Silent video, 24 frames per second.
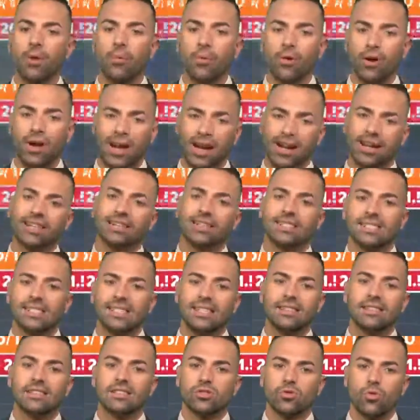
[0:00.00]
we're not going to
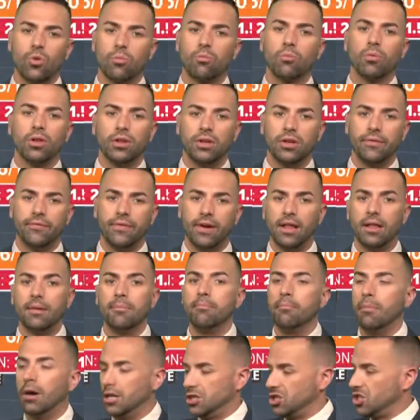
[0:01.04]
see the storm really
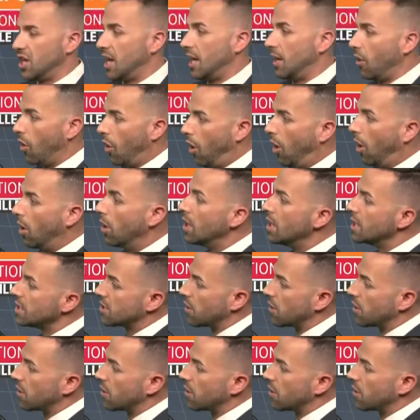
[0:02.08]
develop much at all.